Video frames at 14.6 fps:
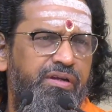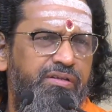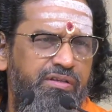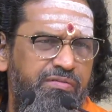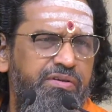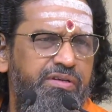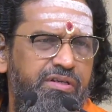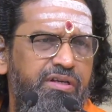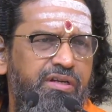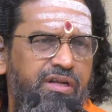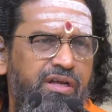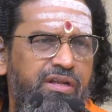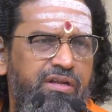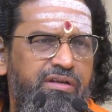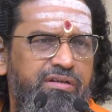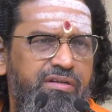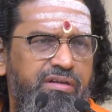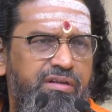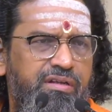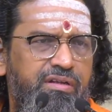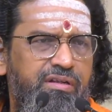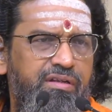17 karat.
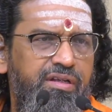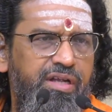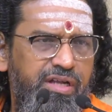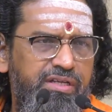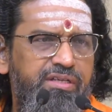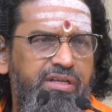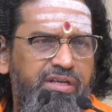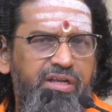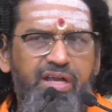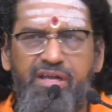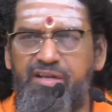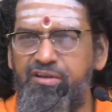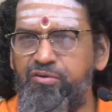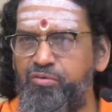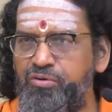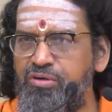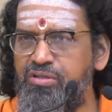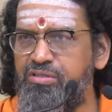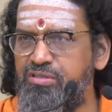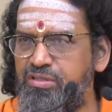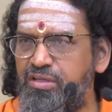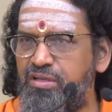18 karat gold
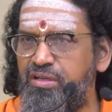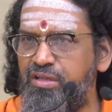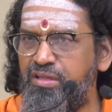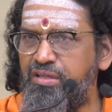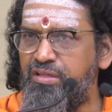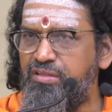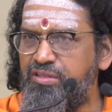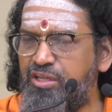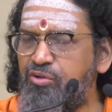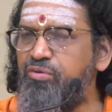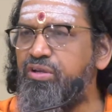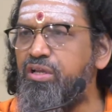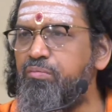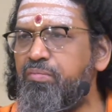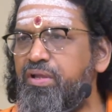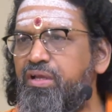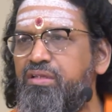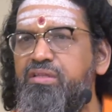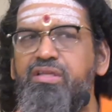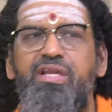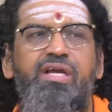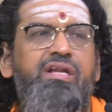is there. Then you can make
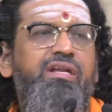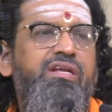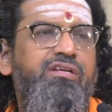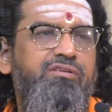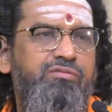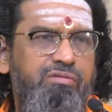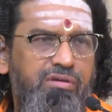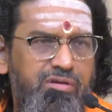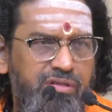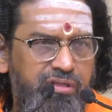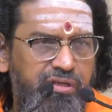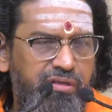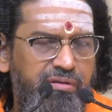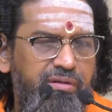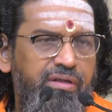the necklace or the